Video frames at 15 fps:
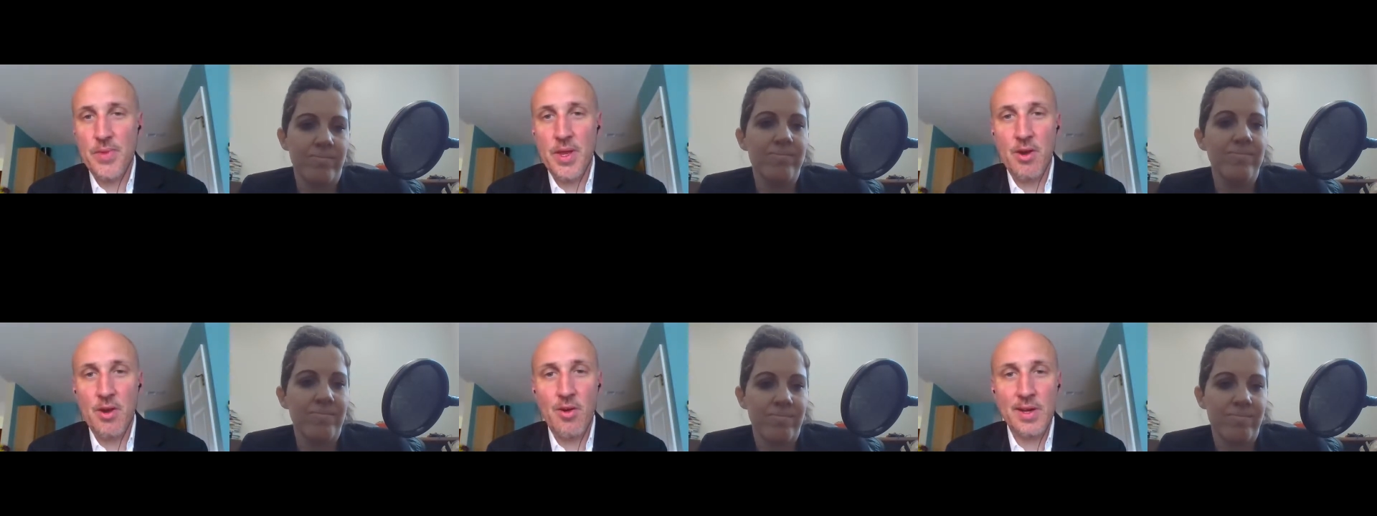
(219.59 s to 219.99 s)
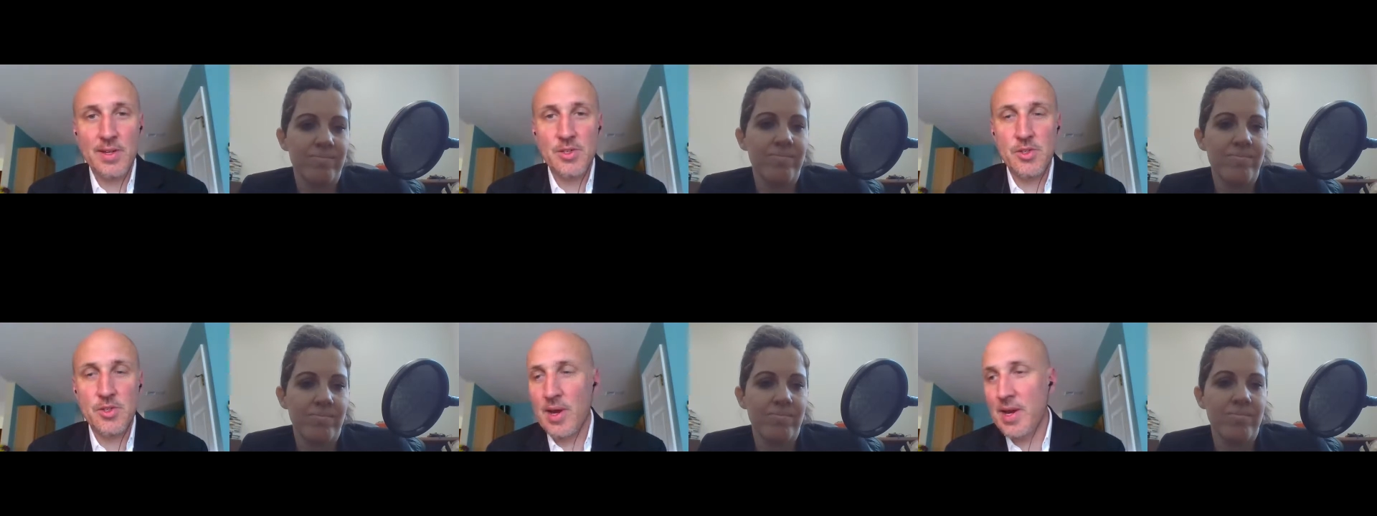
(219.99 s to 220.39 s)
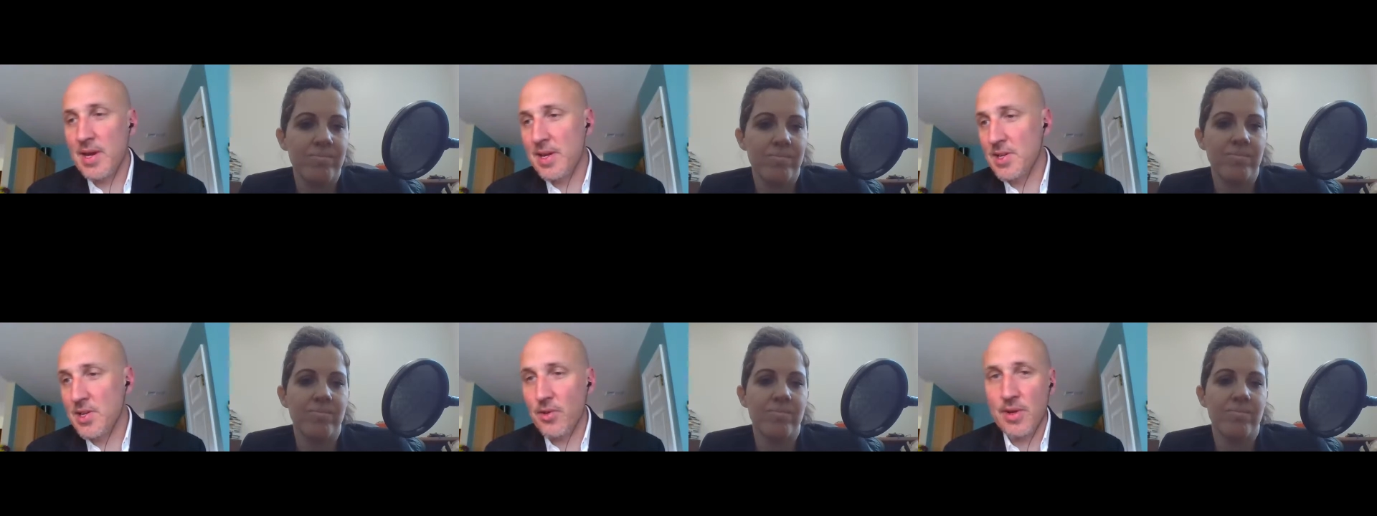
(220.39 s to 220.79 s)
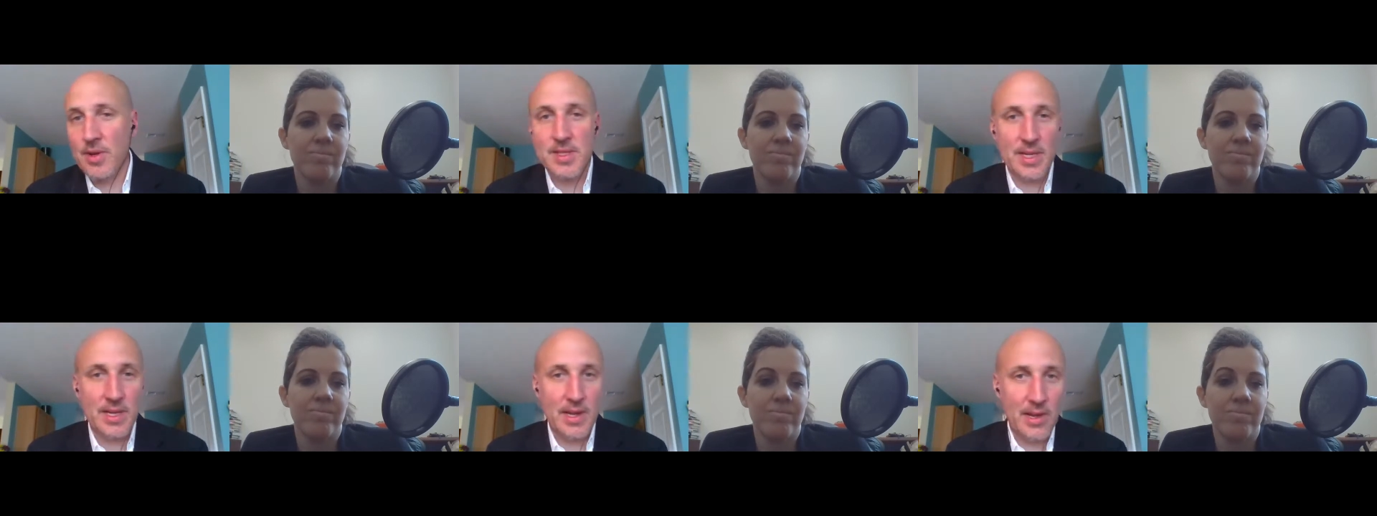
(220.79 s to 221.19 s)
Speaker 1: You know, I try and
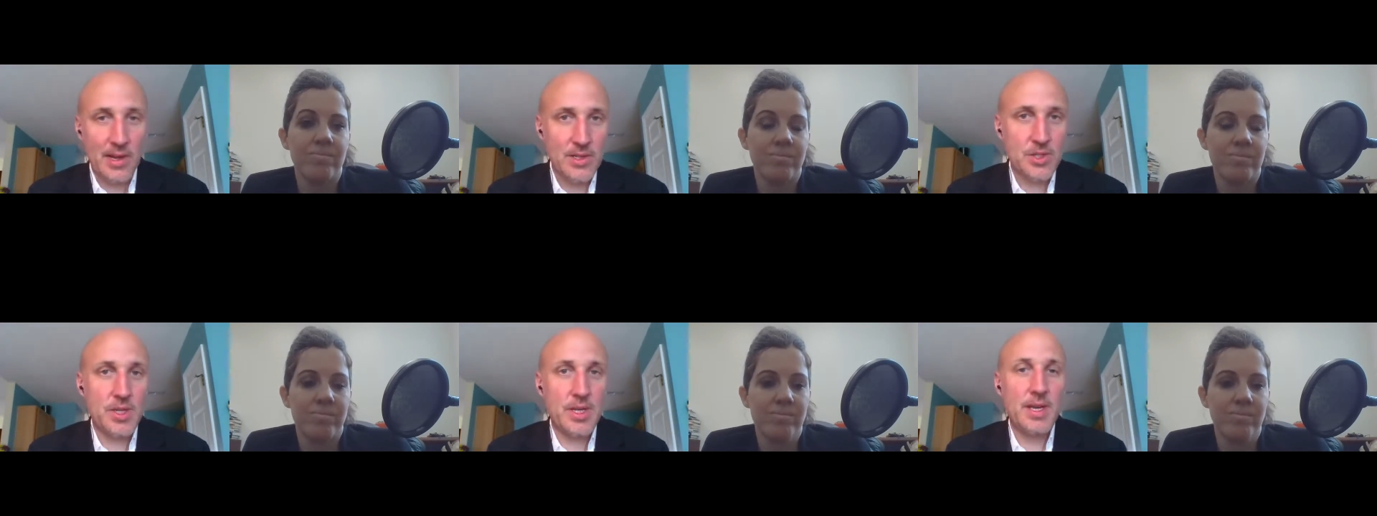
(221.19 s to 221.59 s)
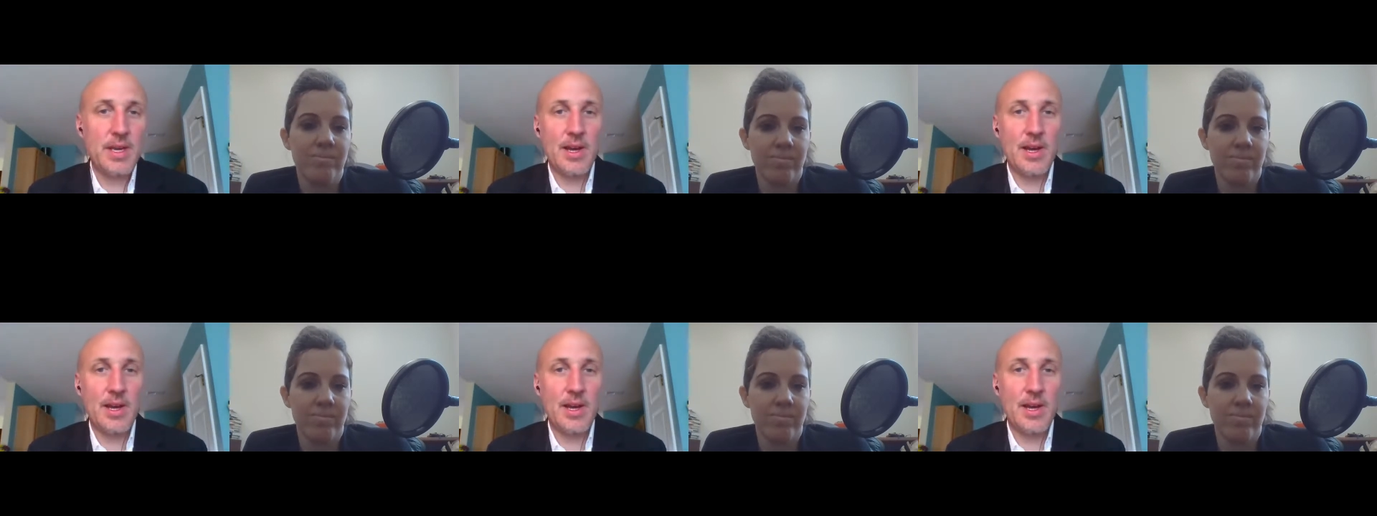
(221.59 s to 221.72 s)
integrate technology.